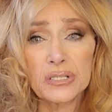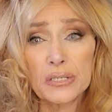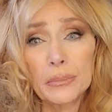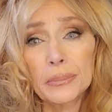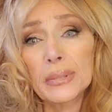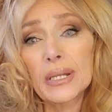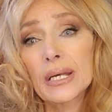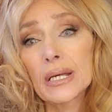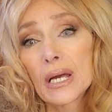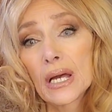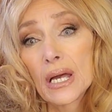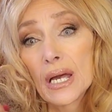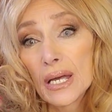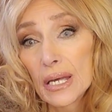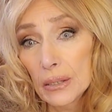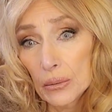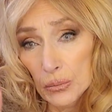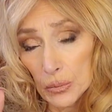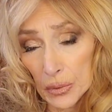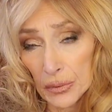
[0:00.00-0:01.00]
And I'm like,
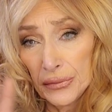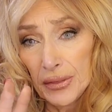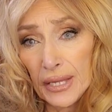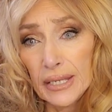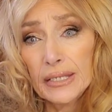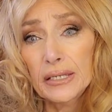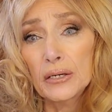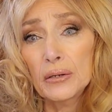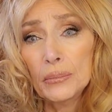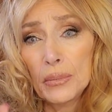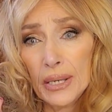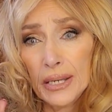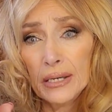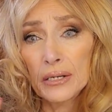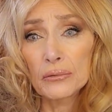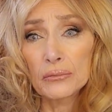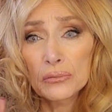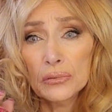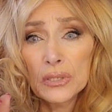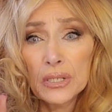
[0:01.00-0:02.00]
well, thank you. My
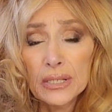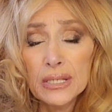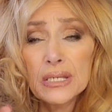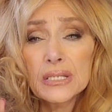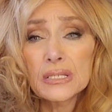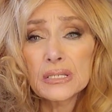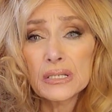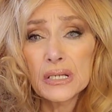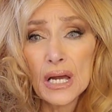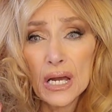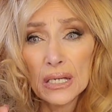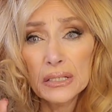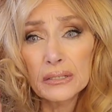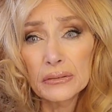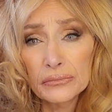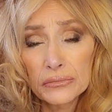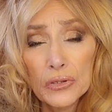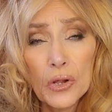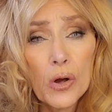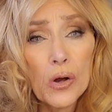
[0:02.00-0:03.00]
hair really is kind
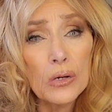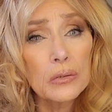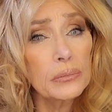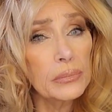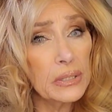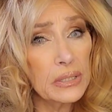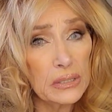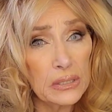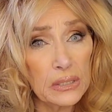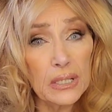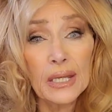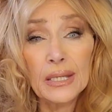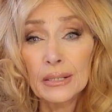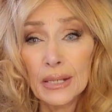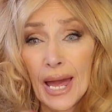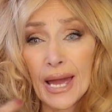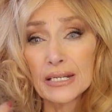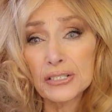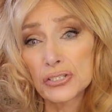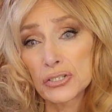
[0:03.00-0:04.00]
of long, but
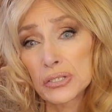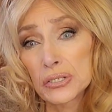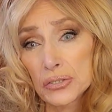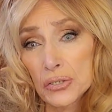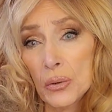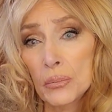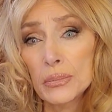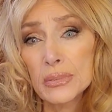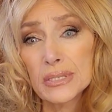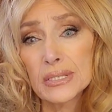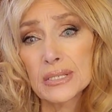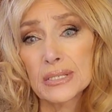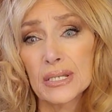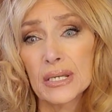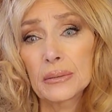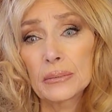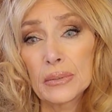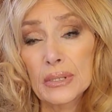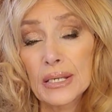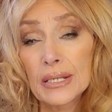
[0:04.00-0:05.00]
it's almost the same.